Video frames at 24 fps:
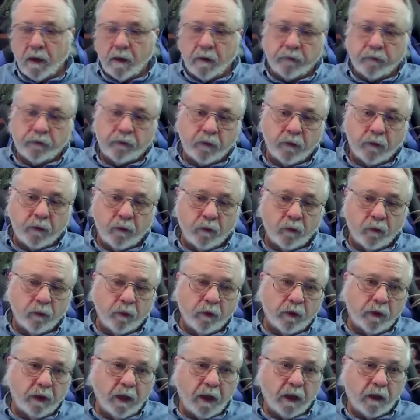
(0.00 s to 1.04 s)
So
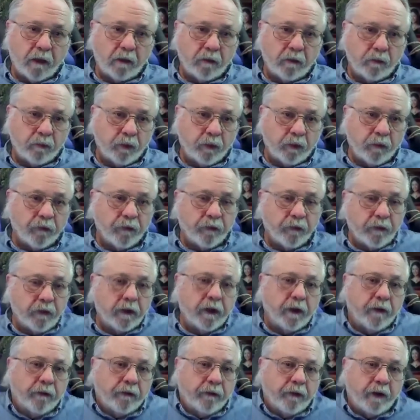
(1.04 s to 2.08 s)
when that person
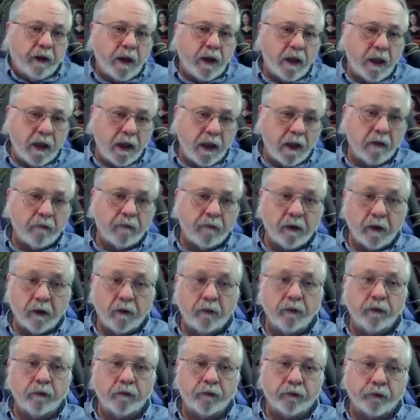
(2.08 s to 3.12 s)
doesn't have
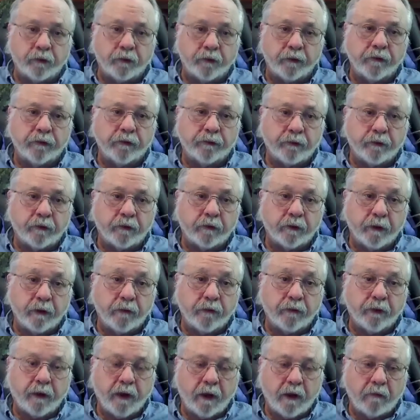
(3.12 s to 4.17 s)
health insurance or
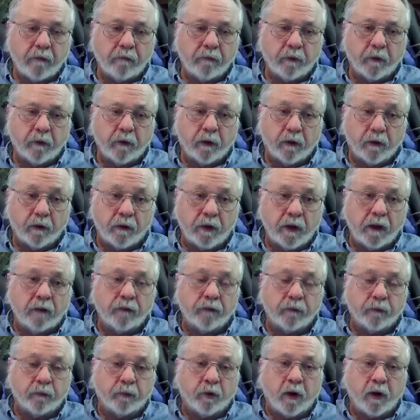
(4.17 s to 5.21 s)
doesn't have or
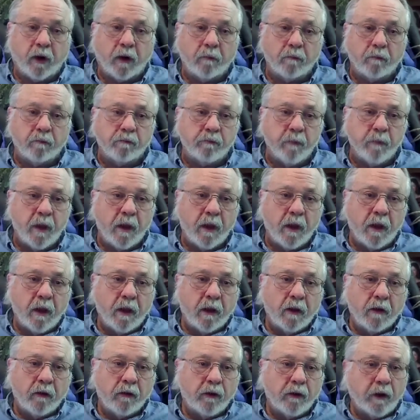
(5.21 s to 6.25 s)
has a problem,
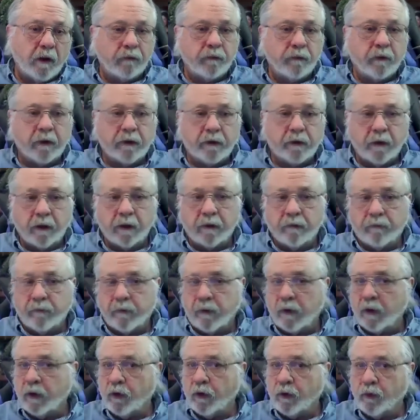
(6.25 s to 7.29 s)
you have to
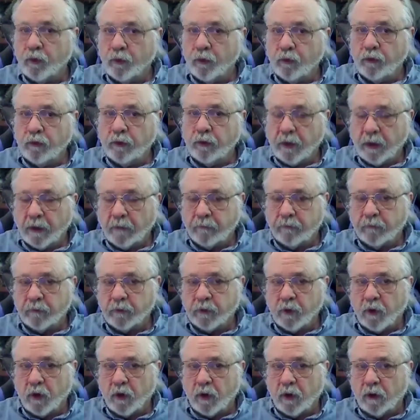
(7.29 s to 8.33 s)
identify who you have to
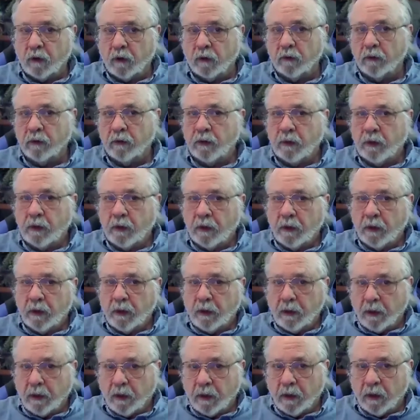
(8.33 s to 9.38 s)
call
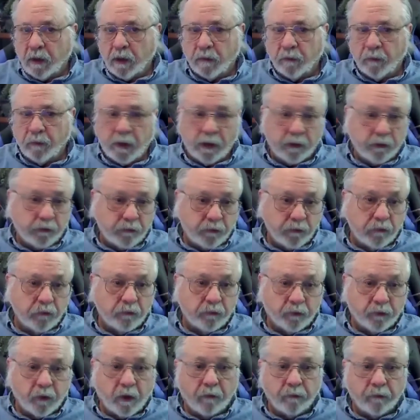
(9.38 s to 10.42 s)
to
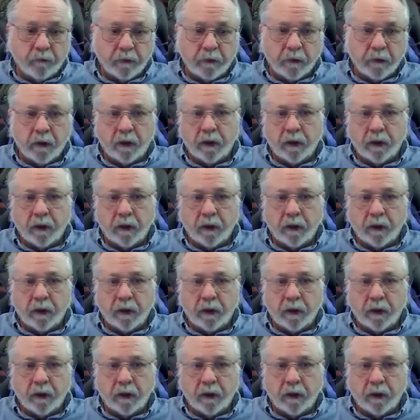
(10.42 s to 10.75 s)
solve it.